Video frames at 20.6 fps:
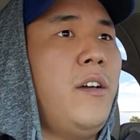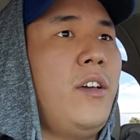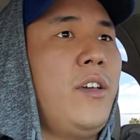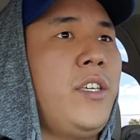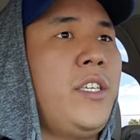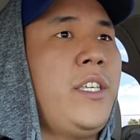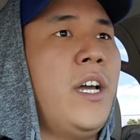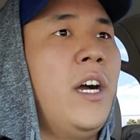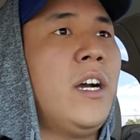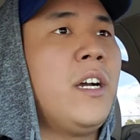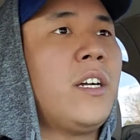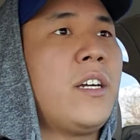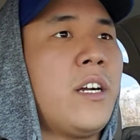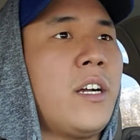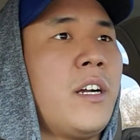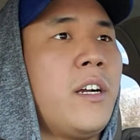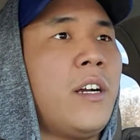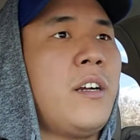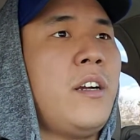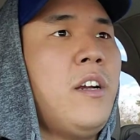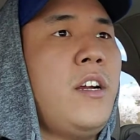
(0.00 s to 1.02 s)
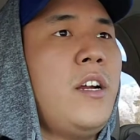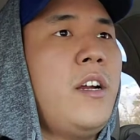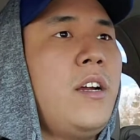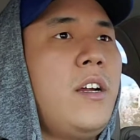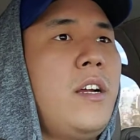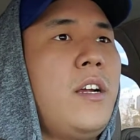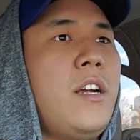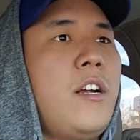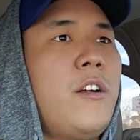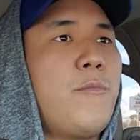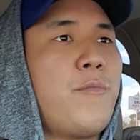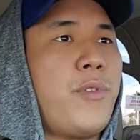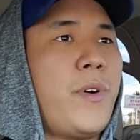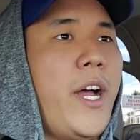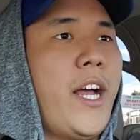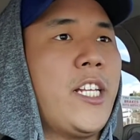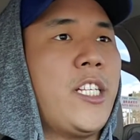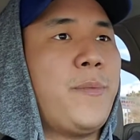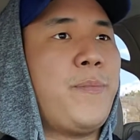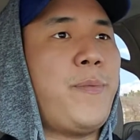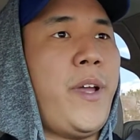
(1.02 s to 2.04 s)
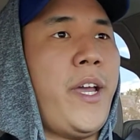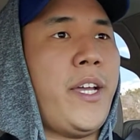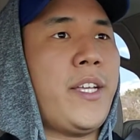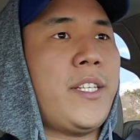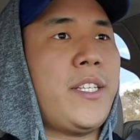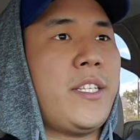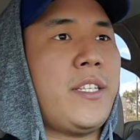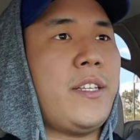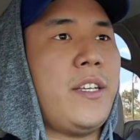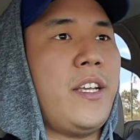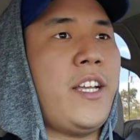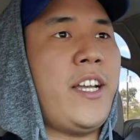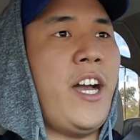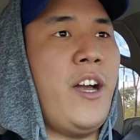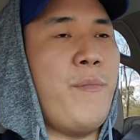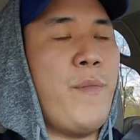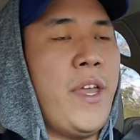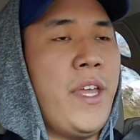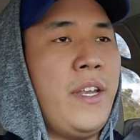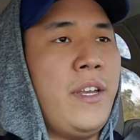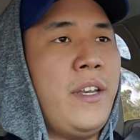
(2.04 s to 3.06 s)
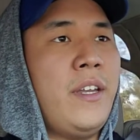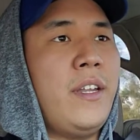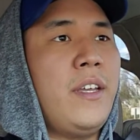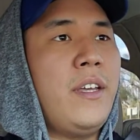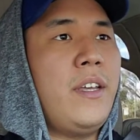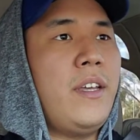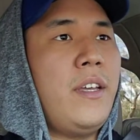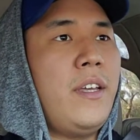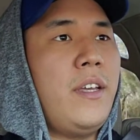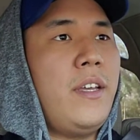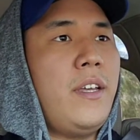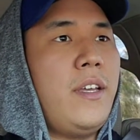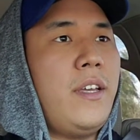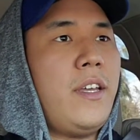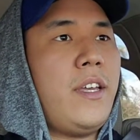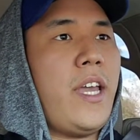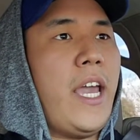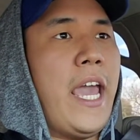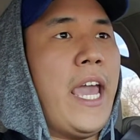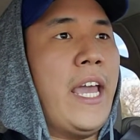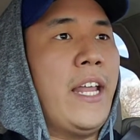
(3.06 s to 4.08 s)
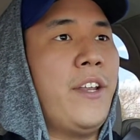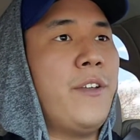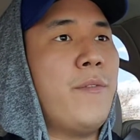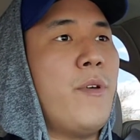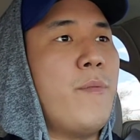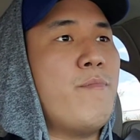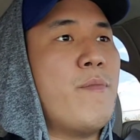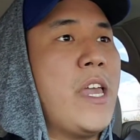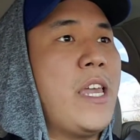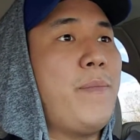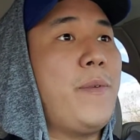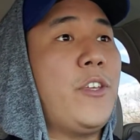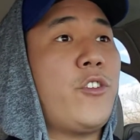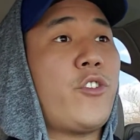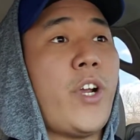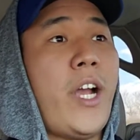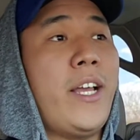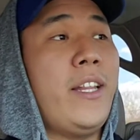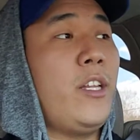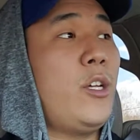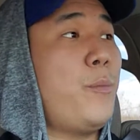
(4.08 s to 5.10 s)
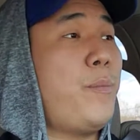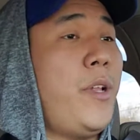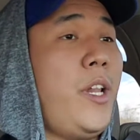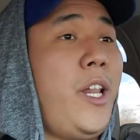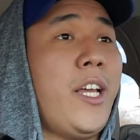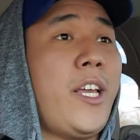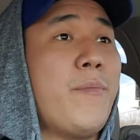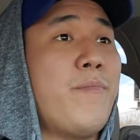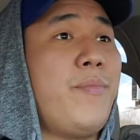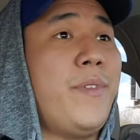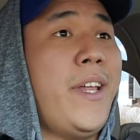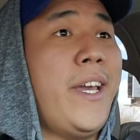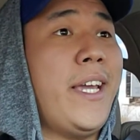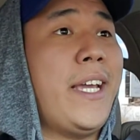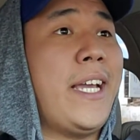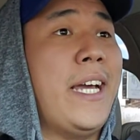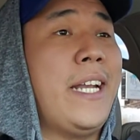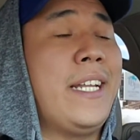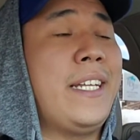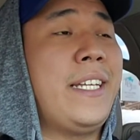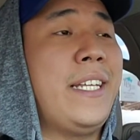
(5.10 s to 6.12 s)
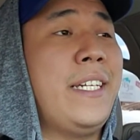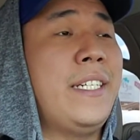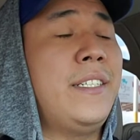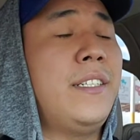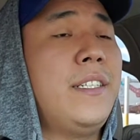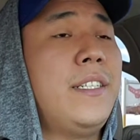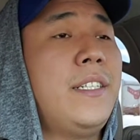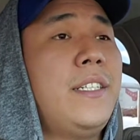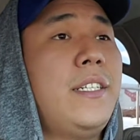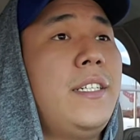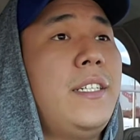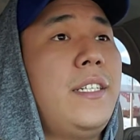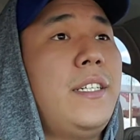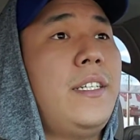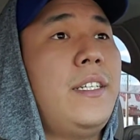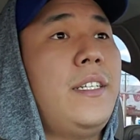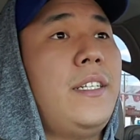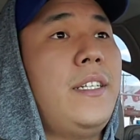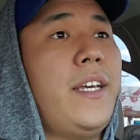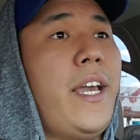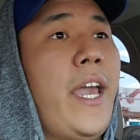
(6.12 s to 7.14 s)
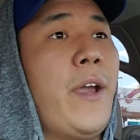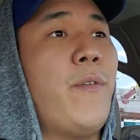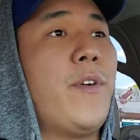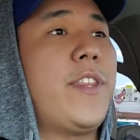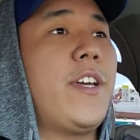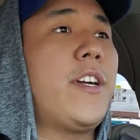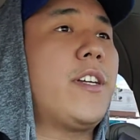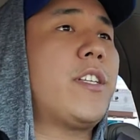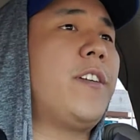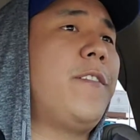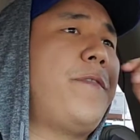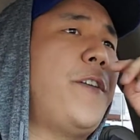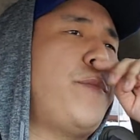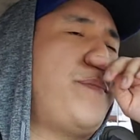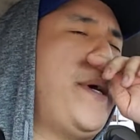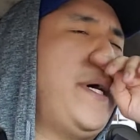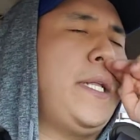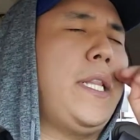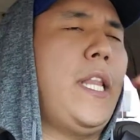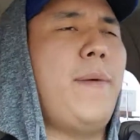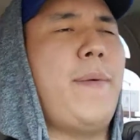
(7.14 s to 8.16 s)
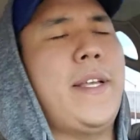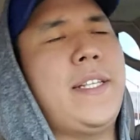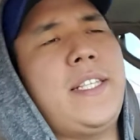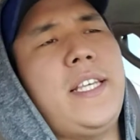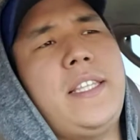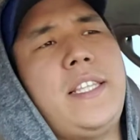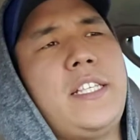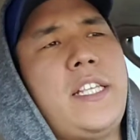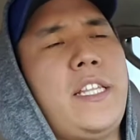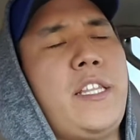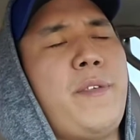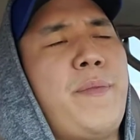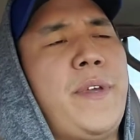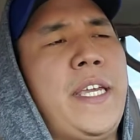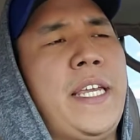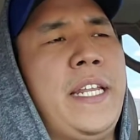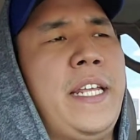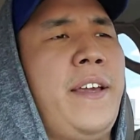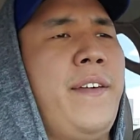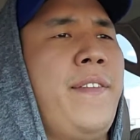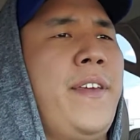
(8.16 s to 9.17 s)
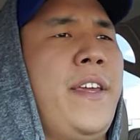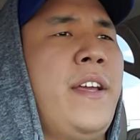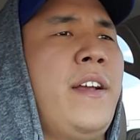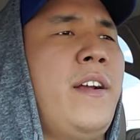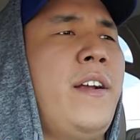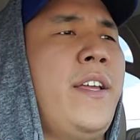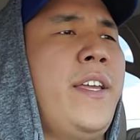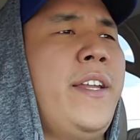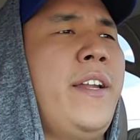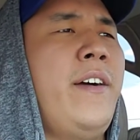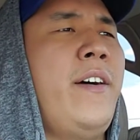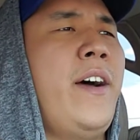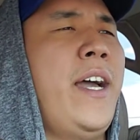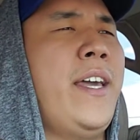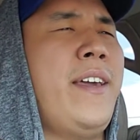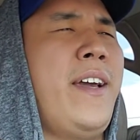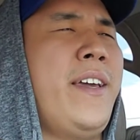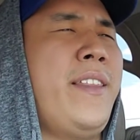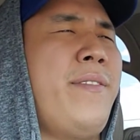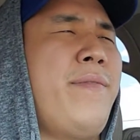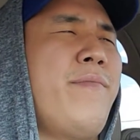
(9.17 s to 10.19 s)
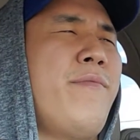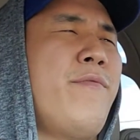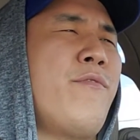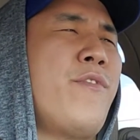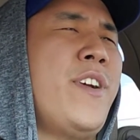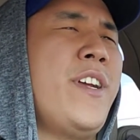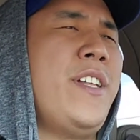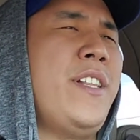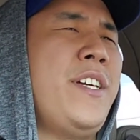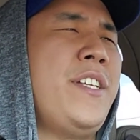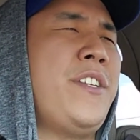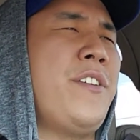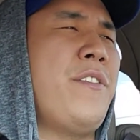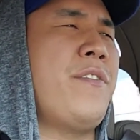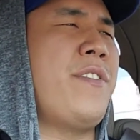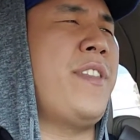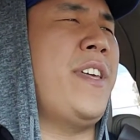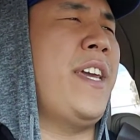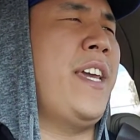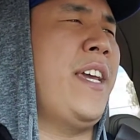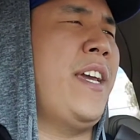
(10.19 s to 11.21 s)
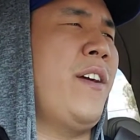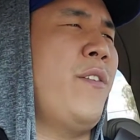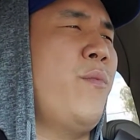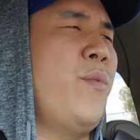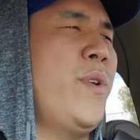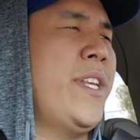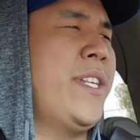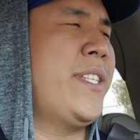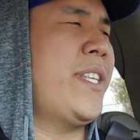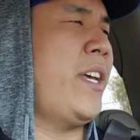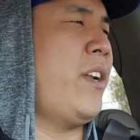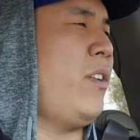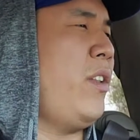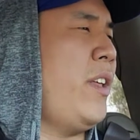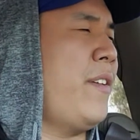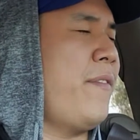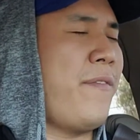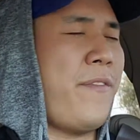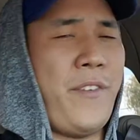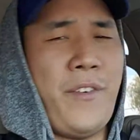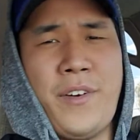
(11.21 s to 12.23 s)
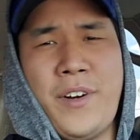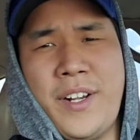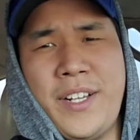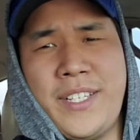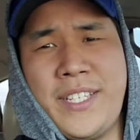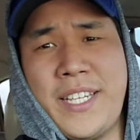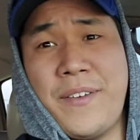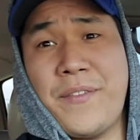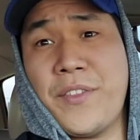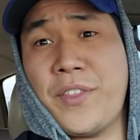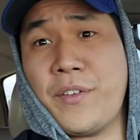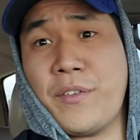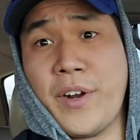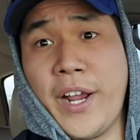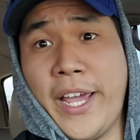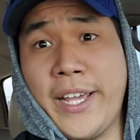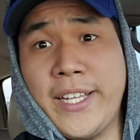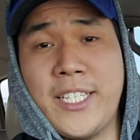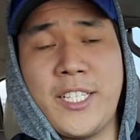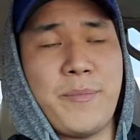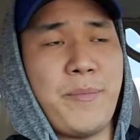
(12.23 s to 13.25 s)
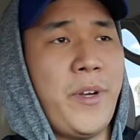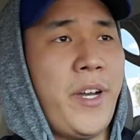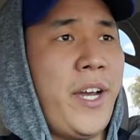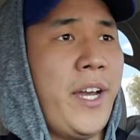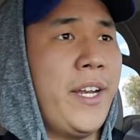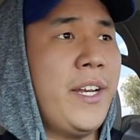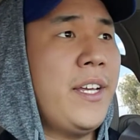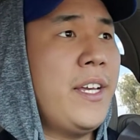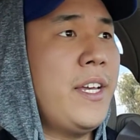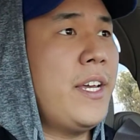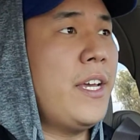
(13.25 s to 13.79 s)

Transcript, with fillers: younger prospects come in and maybe try a little plug and play kind of deal and with Arsenal Football Club, I said this at the beginning of the year. You know, I, I really do think we settle in for a seventh or eighth spot,